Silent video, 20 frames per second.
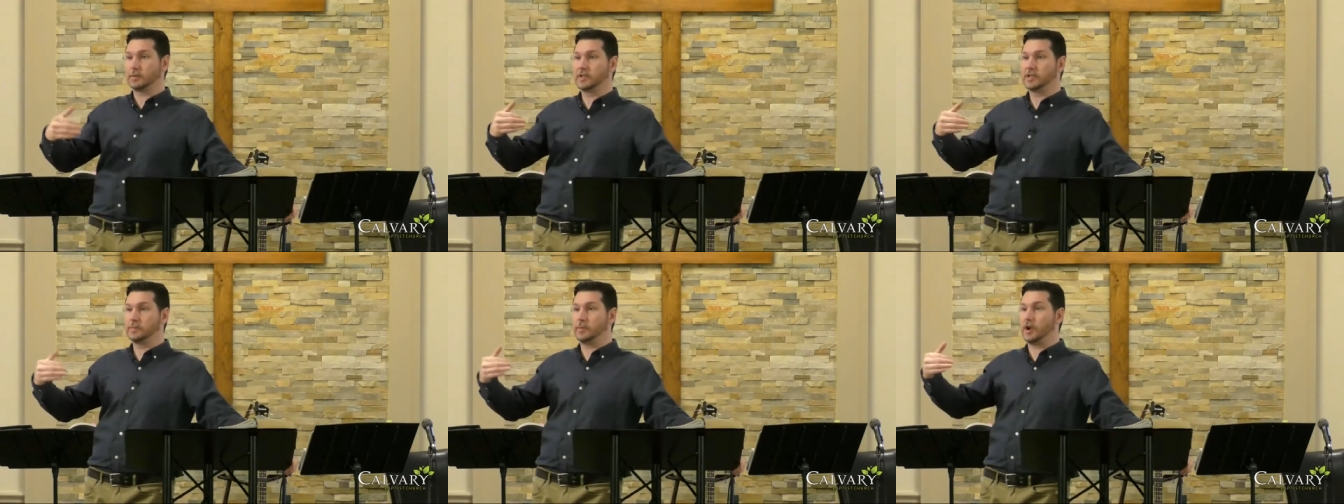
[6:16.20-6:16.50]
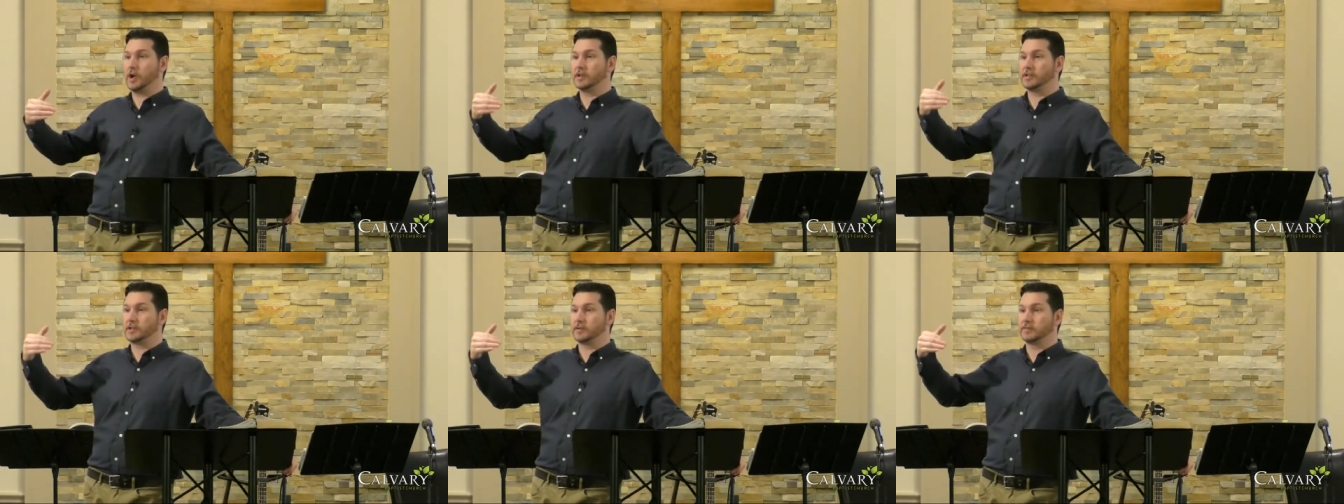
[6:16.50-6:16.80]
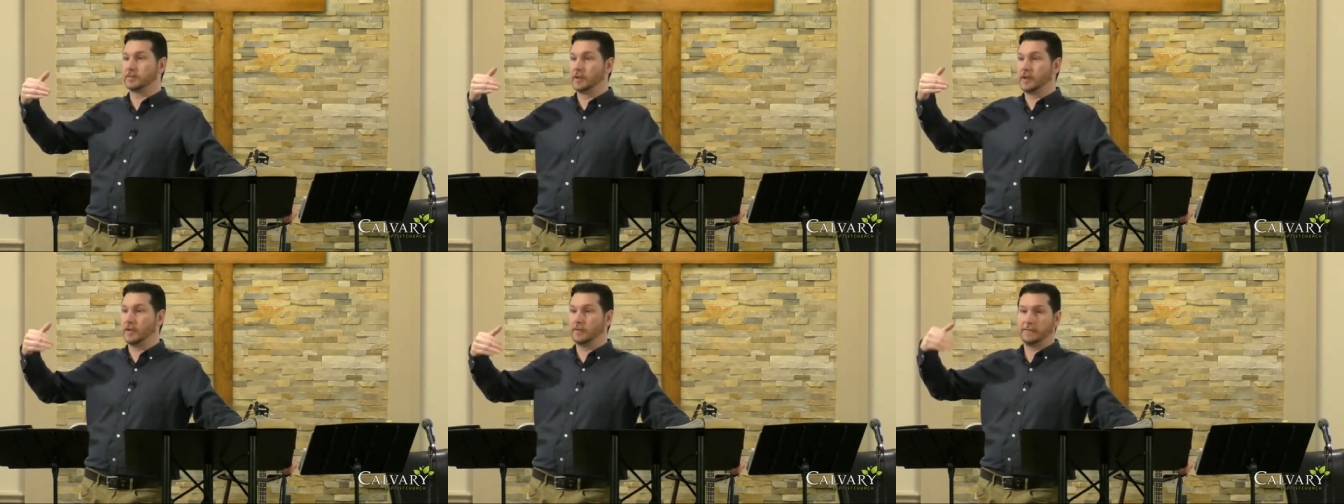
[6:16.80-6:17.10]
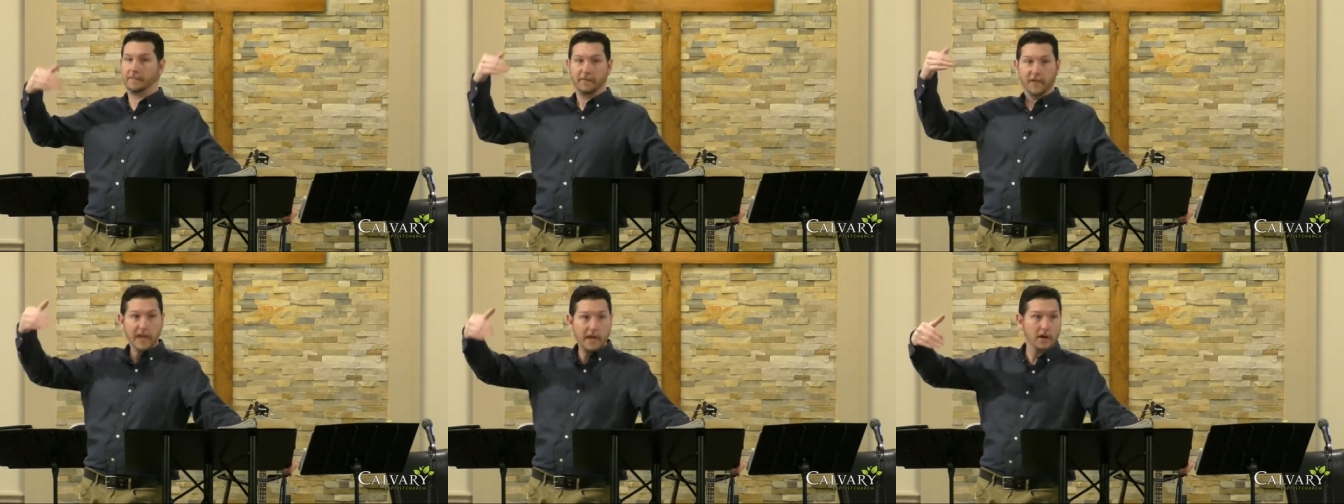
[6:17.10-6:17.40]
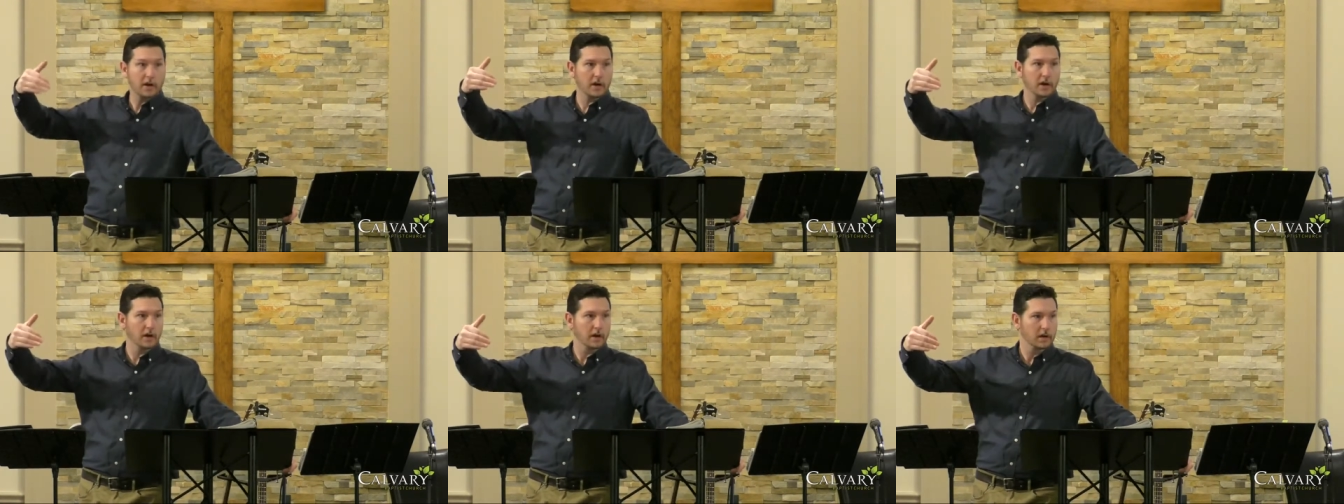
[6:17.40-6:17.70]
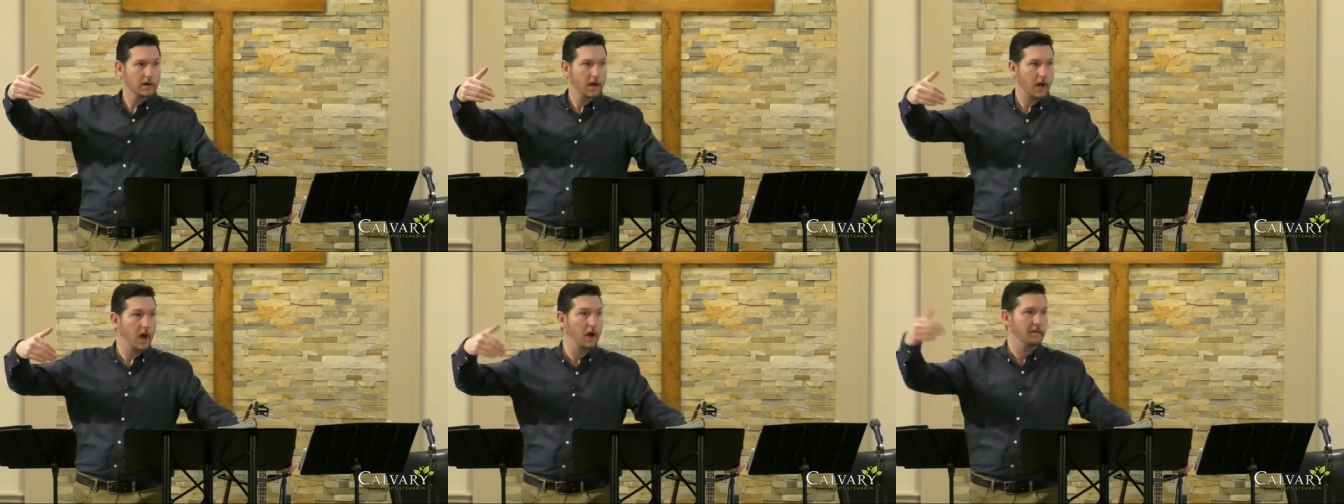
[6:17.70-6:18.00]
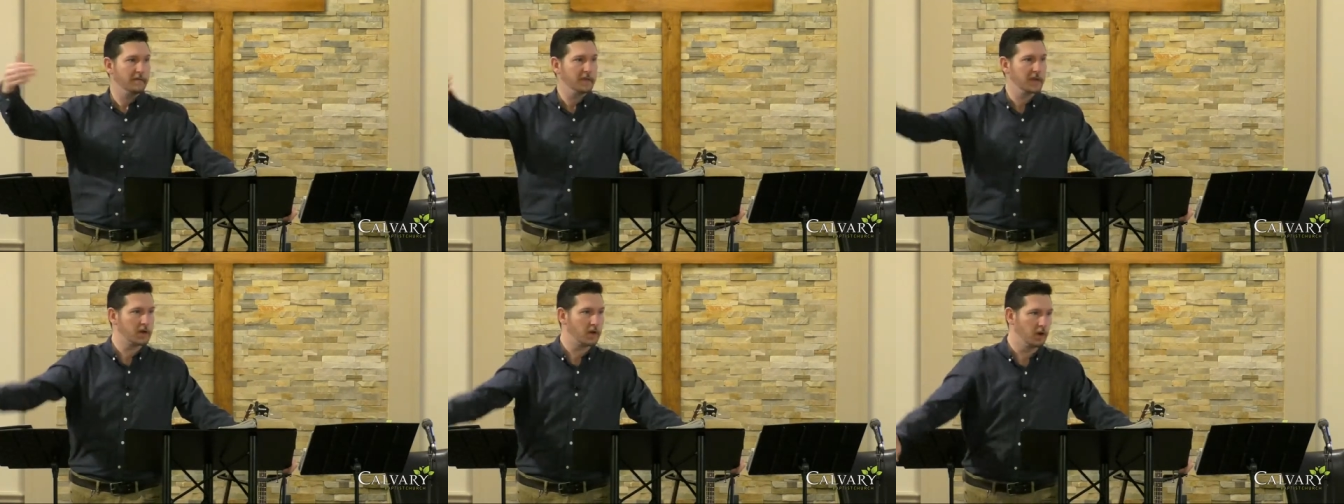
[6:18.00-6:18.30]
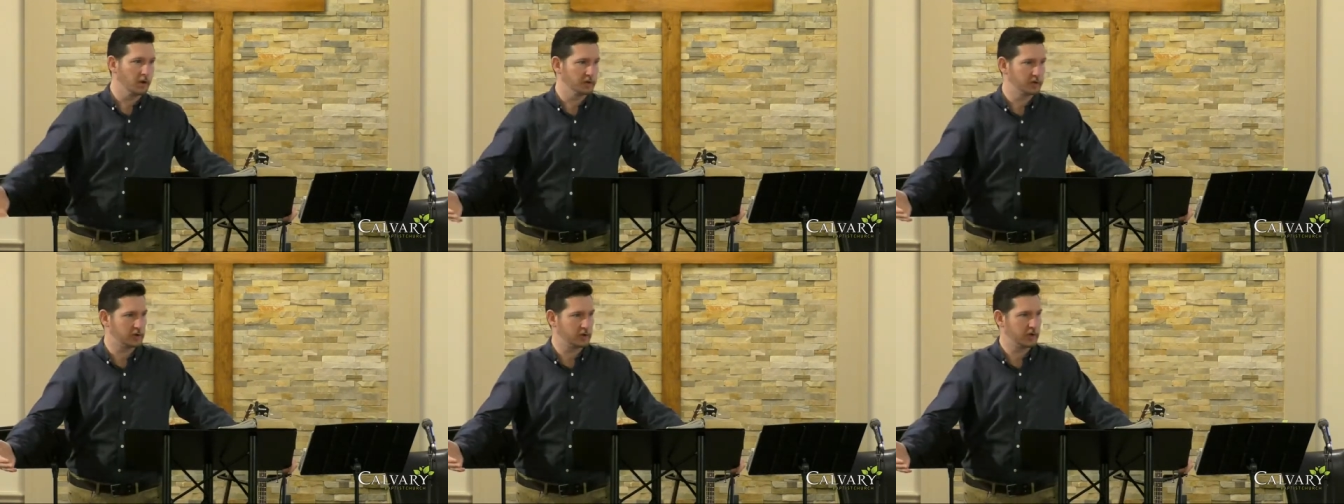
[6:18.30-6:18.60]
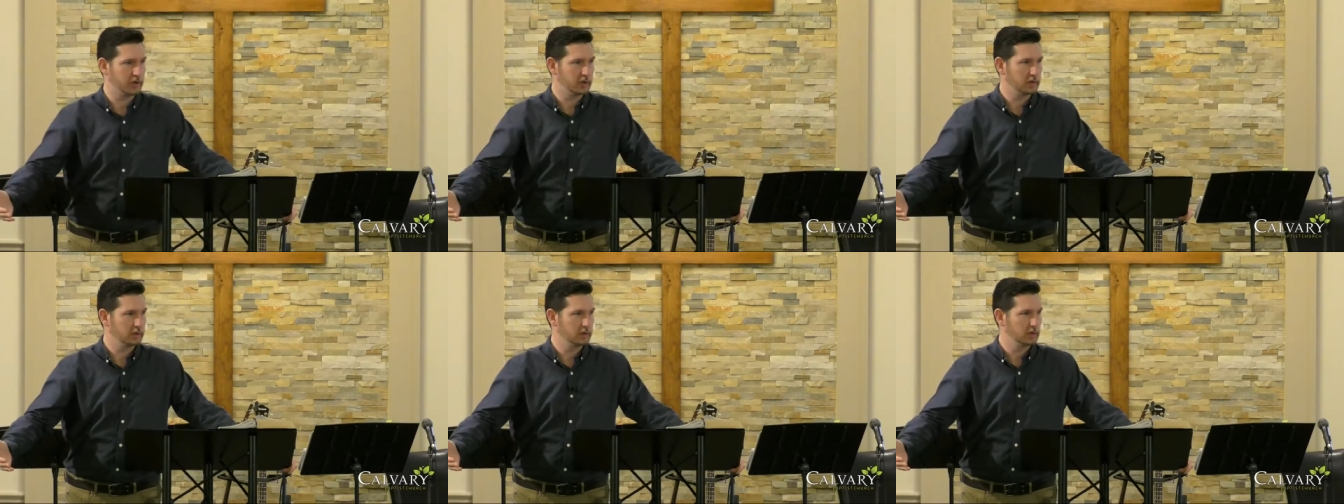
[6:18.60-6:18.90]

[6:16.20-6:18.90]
response of, of fear of the culture.